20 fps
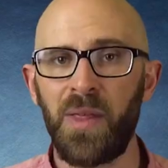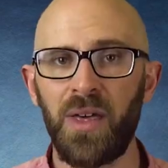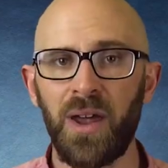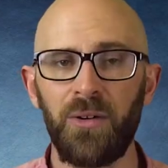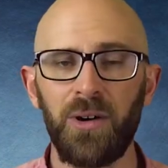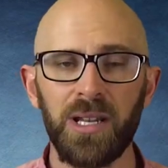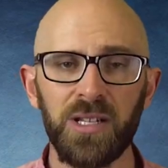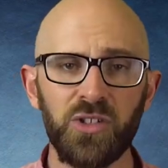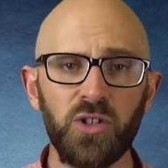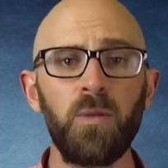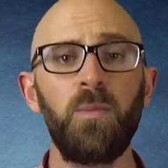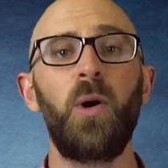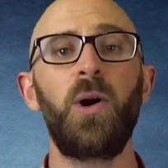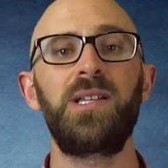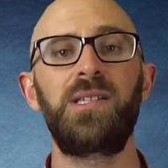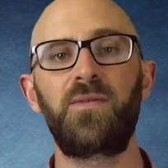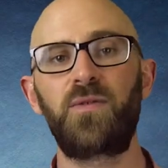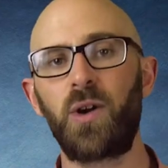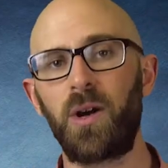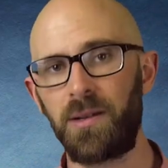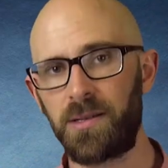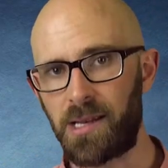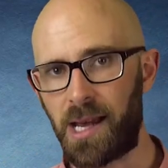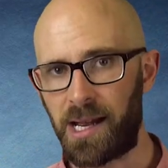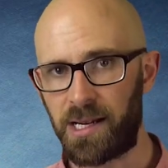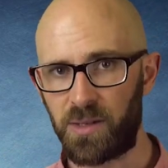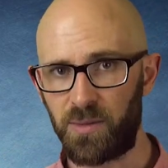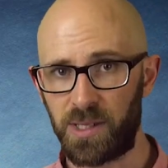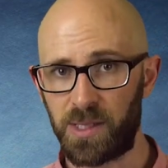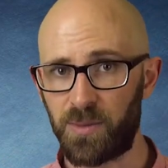Their initial point of
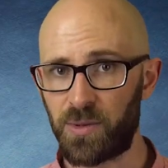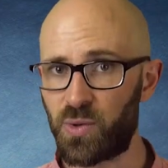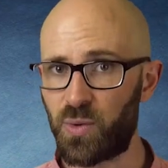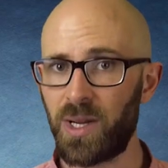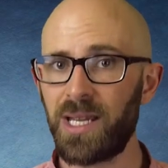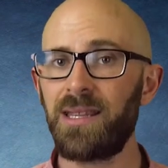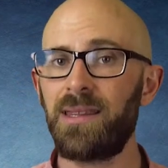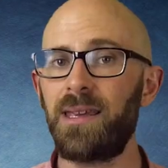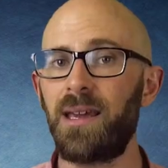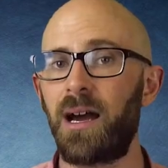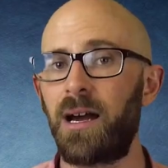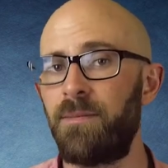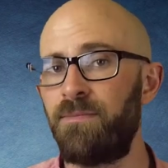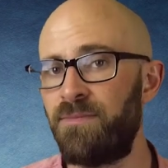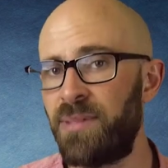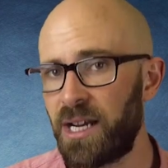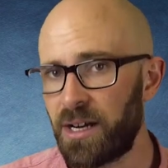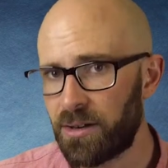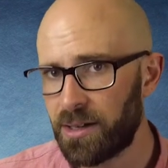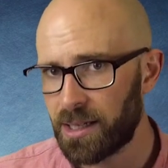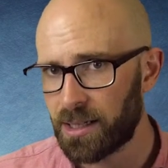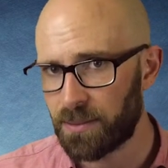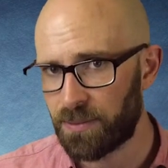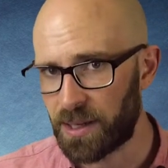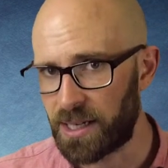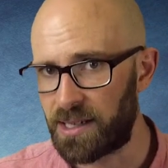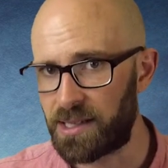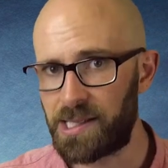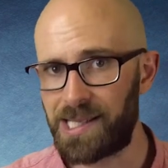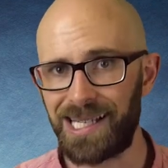contact was between the Iberian
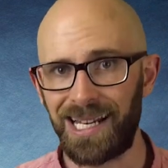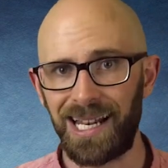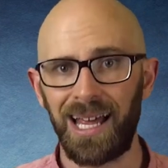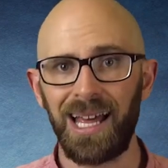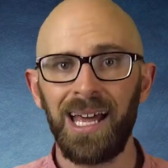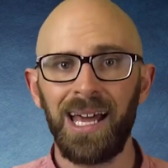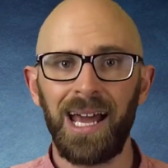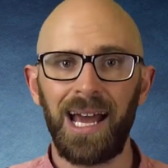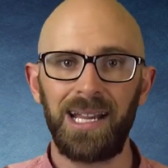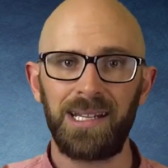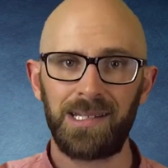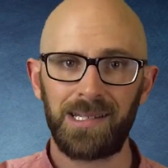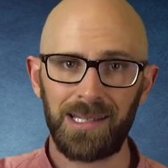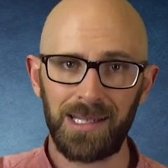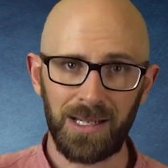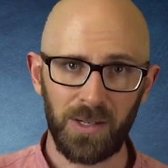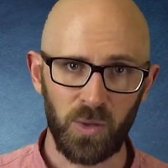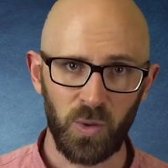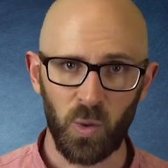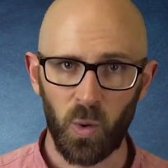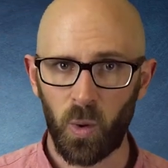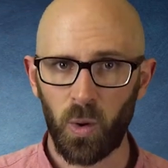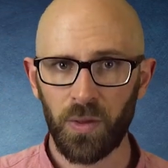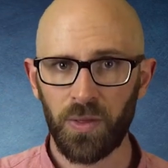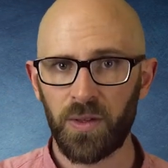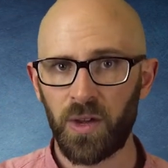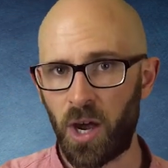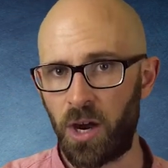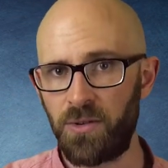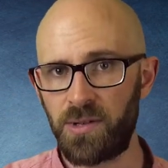Peninsula and the
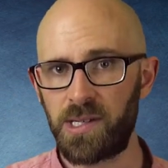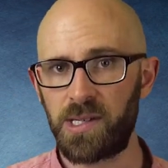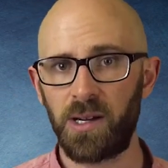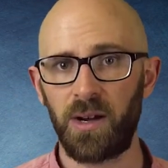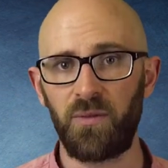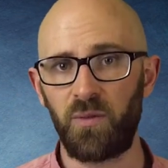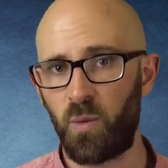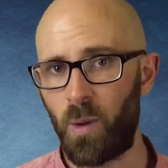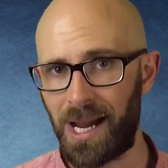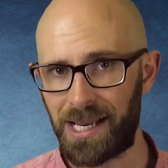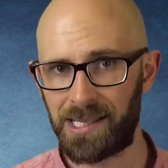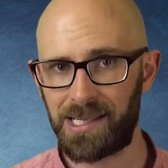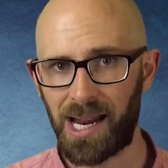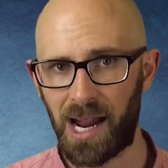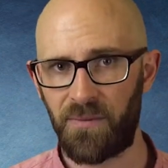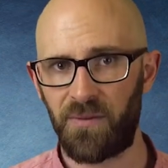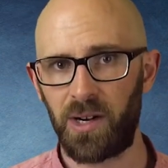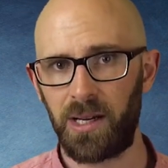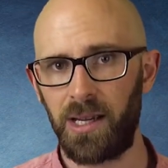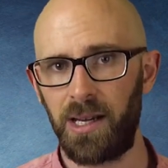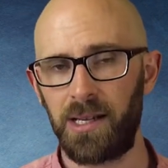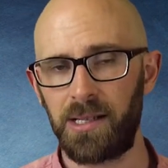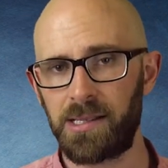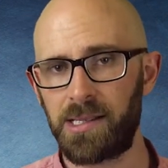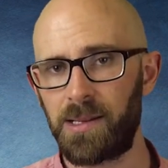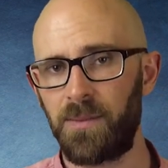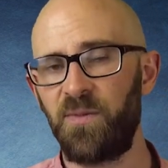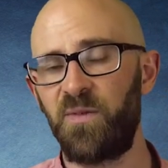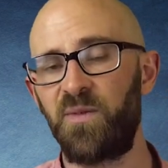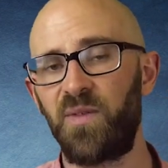north coast of West Africa
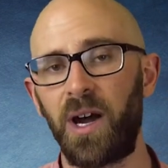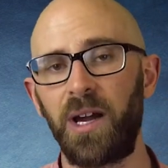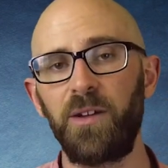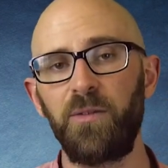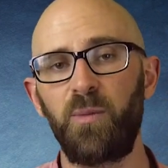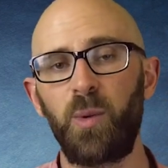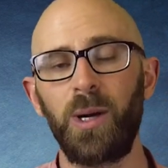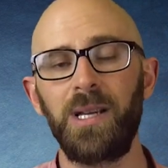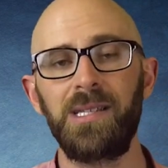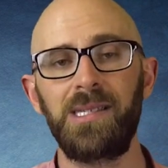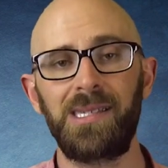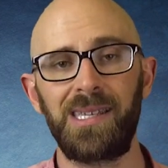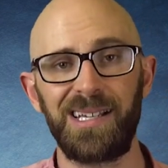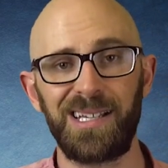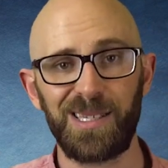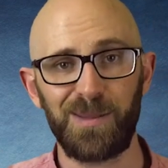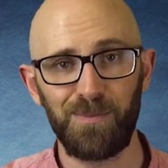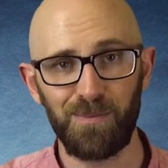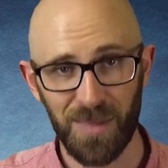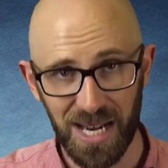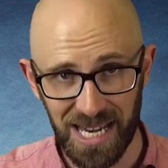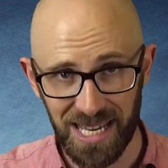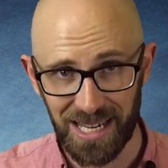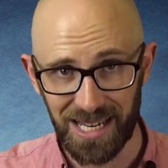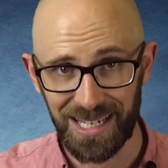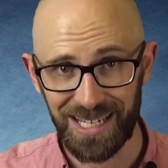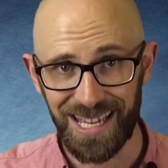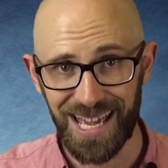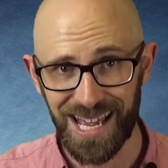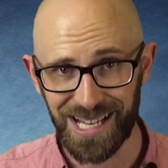some five point six
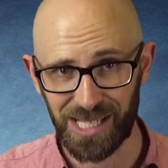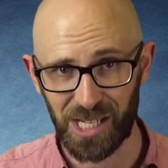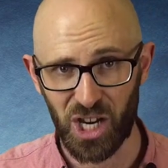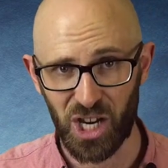million years